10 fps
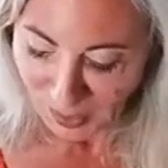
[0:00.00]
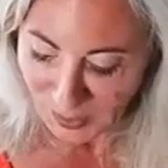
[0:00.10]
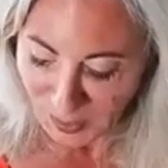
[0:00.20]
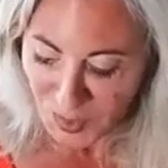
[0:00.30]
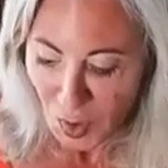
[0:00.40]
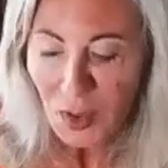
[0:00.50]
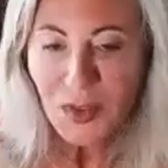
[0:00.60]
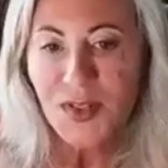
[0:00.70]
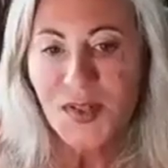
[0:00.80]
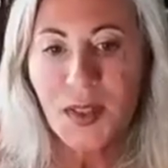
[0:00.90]
Let's talk
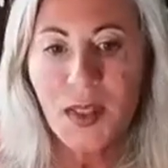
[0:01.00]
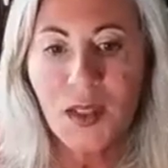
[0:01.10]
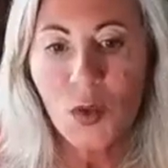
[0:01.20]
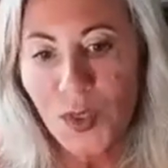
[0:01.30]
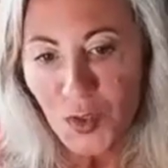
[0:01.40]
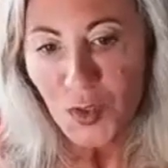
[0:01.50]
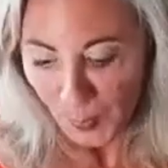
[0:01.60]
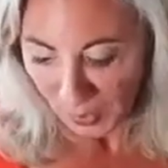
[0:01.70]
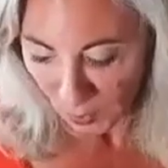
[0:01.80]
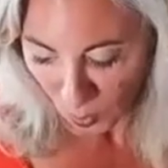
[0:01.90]
to psychic witch
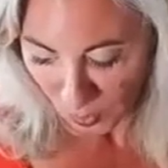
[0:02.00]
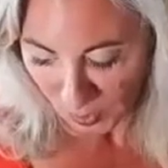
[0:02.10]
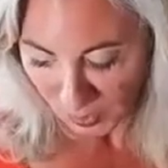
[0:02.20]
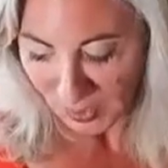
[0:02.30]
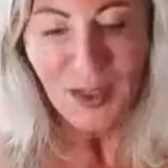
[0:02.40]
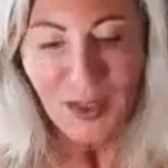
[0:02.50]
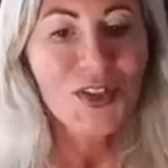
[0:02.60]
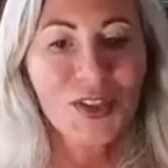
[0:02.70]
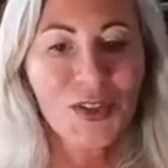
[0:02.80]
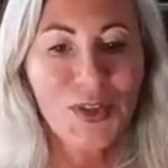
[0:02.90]
Matt Auryn
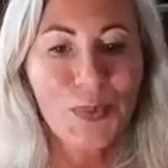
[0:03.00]
to learn